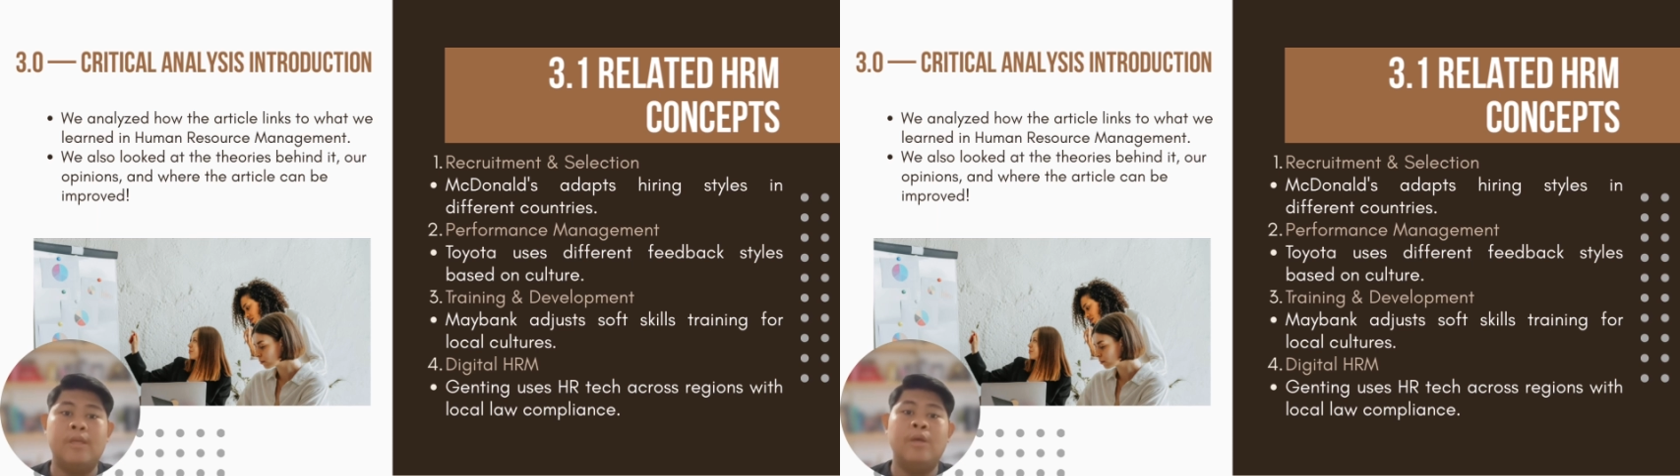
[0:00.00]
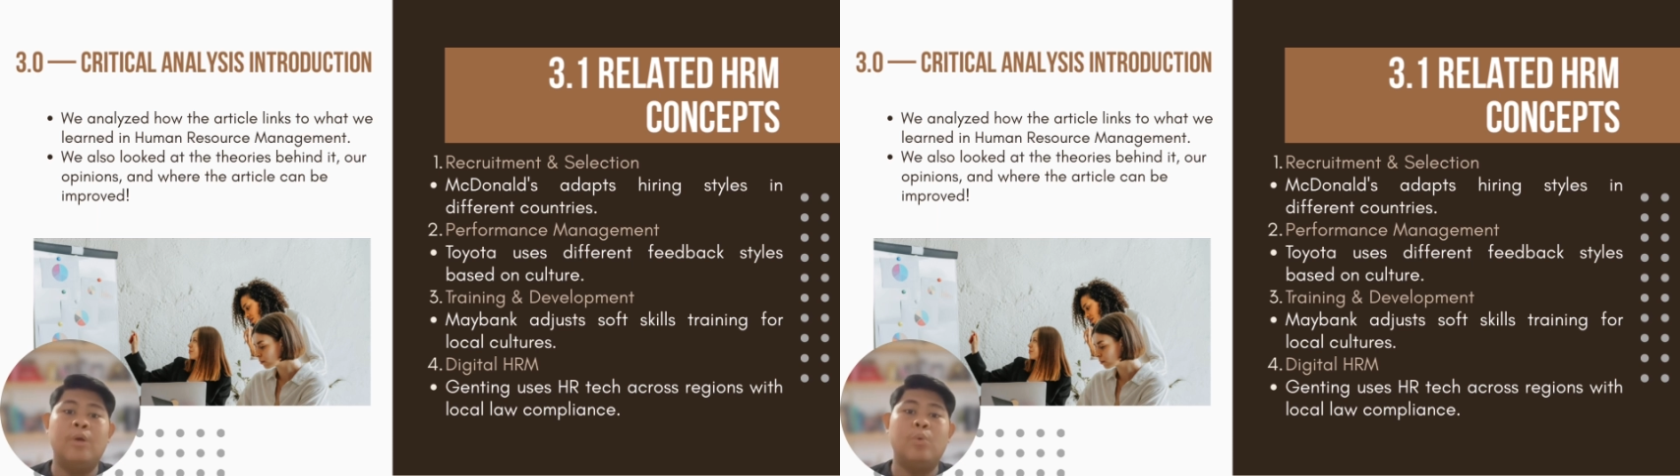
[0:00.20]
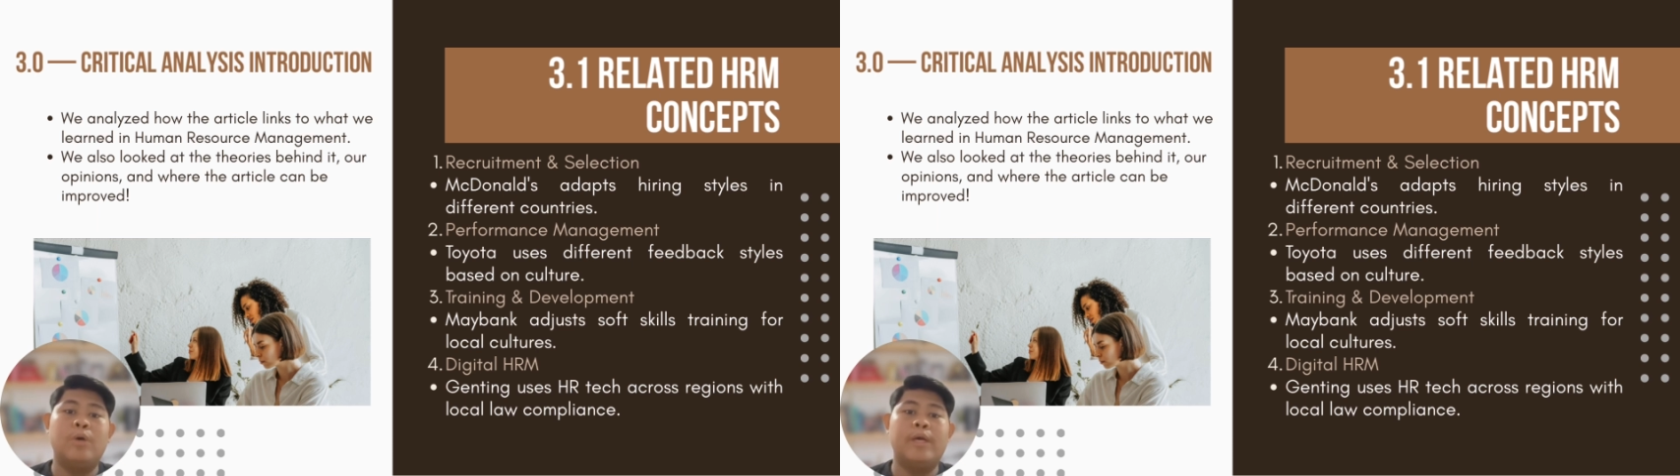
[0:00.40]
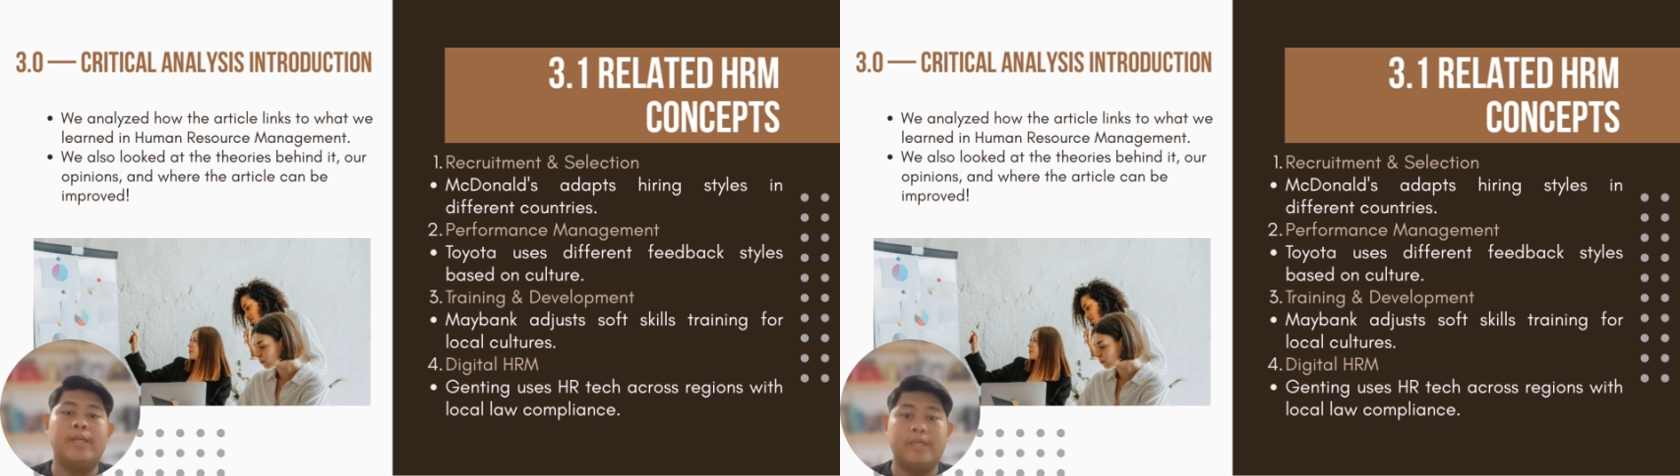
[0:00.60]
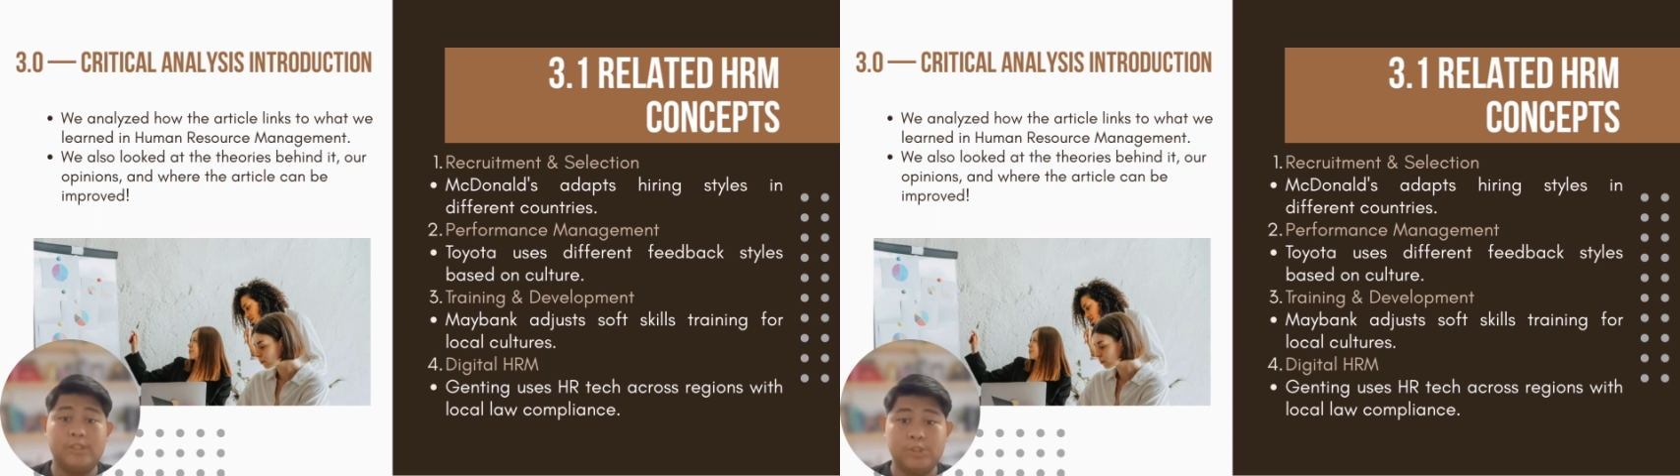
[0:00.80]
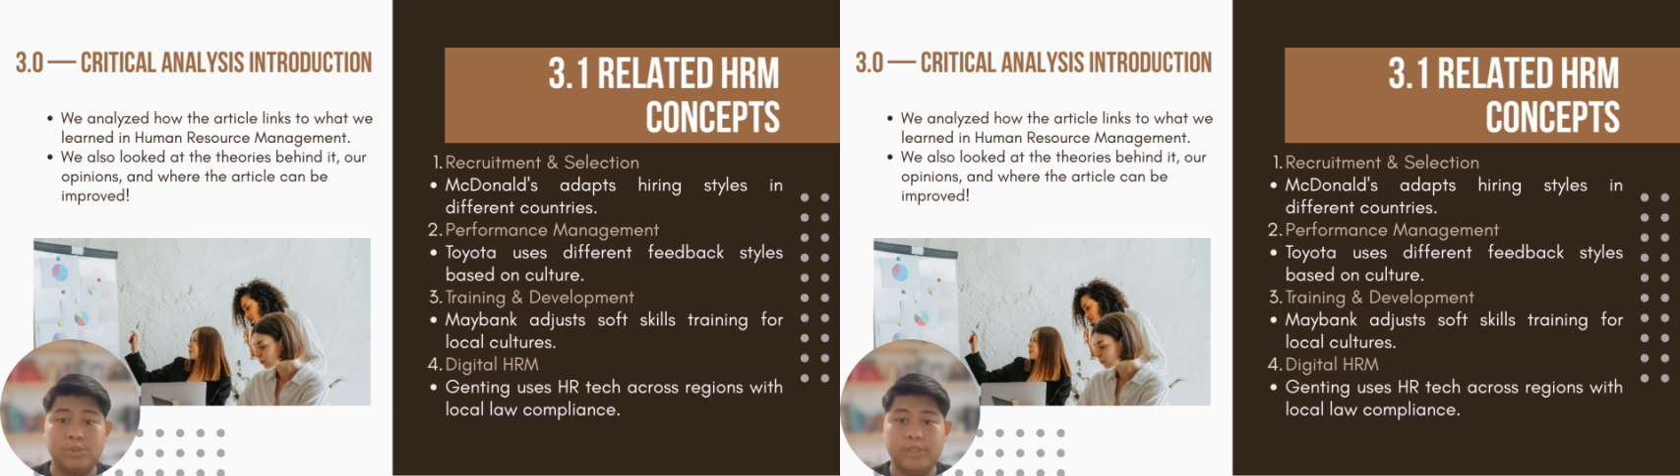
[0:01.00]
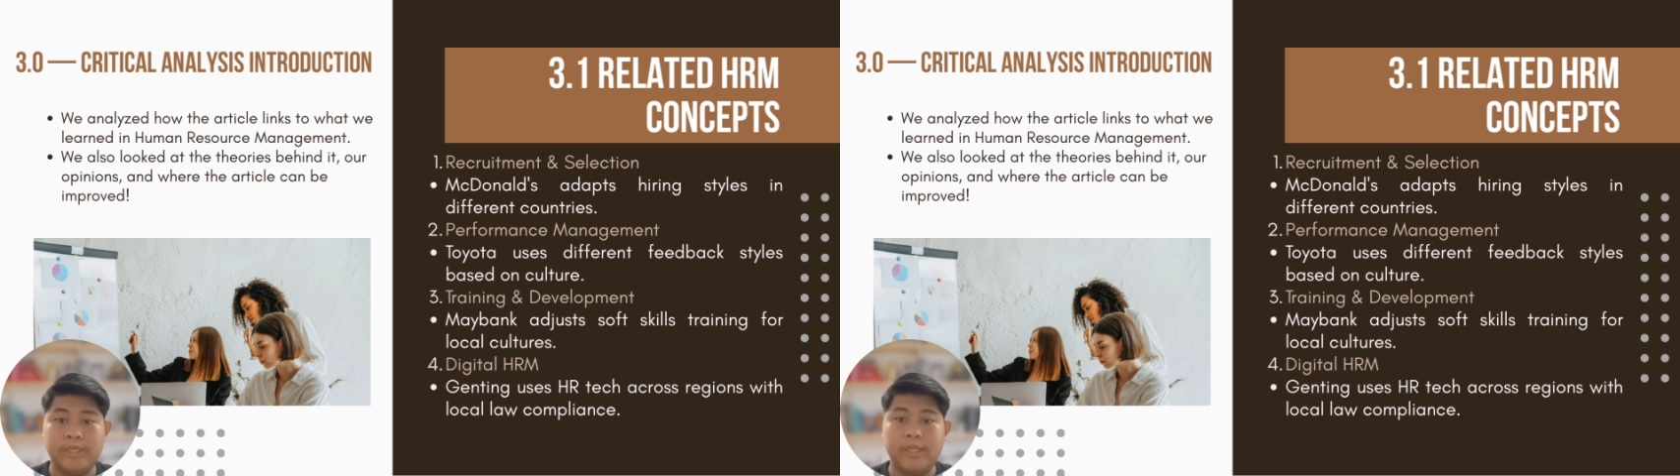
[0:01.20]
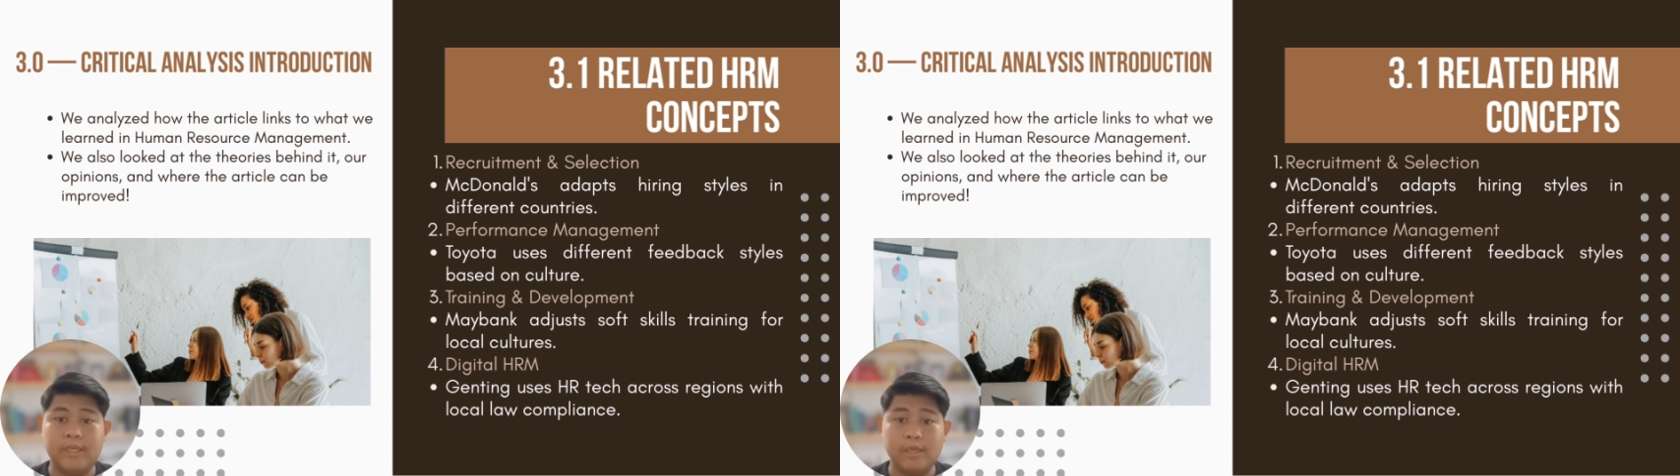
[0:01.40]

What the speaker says: while ensuring